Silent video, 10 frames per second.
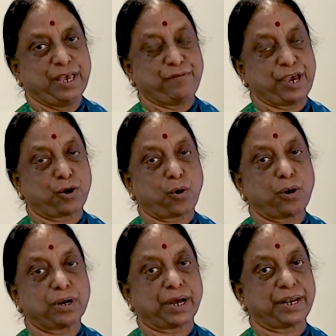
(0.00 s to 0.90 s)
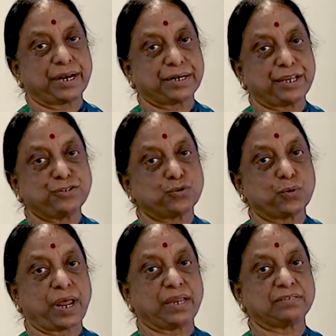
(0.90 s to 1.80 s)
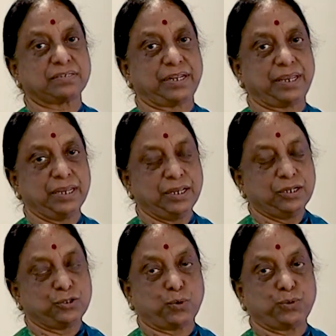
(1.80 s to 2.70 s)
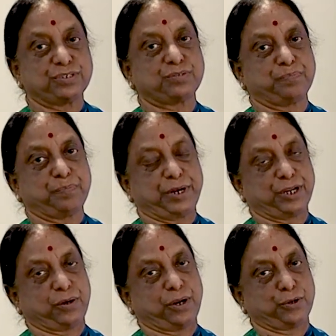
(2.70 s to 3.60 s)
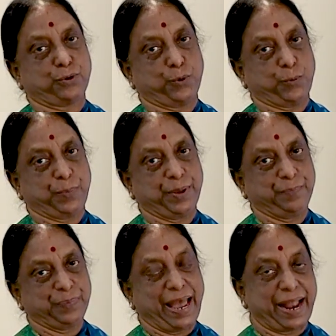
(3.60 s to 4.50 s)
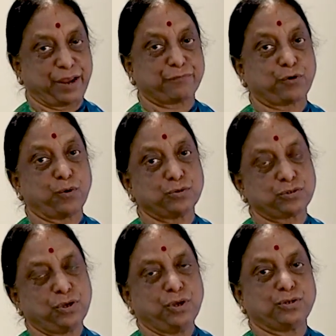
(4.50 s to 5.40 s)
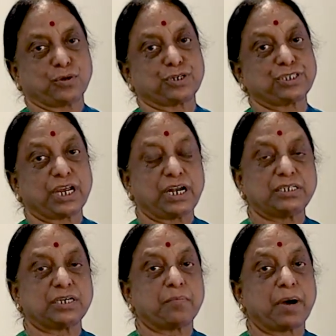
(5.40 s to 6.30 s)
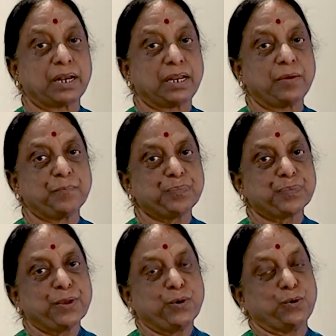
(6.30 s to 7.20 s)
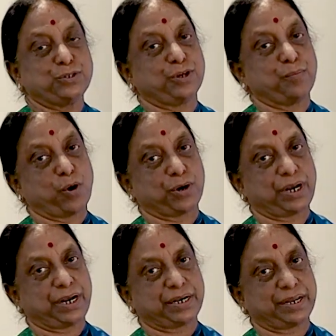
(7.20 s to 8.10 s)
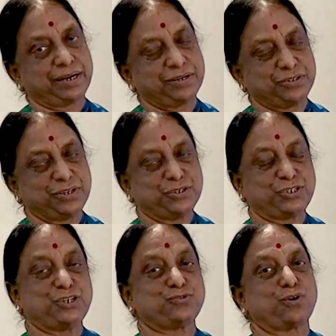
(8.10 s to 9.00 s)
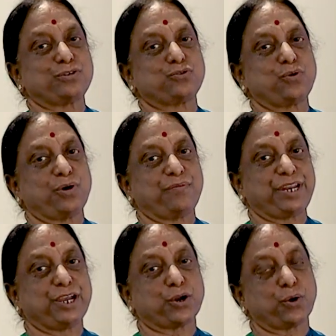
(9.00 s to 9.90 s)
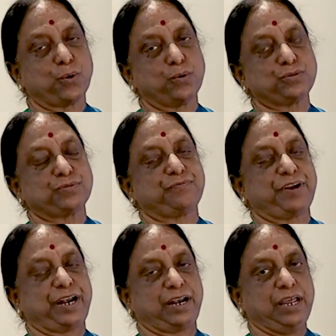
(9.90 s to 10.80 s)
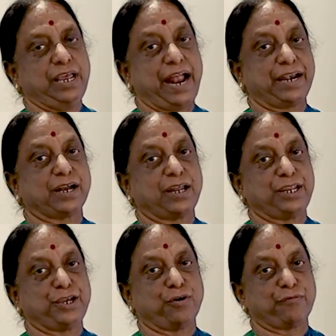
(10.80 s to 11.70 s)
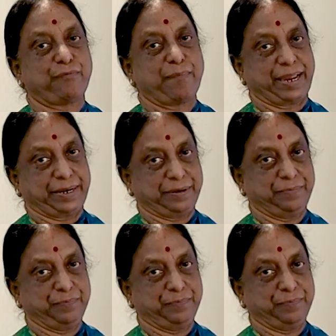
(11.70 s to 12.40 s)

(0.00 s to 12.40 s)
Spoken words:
we are all connecting so nicely through this particular group. And of course, Dr. SHAILAJA, who is the moderator, she is also a very close friend and colleague of mine.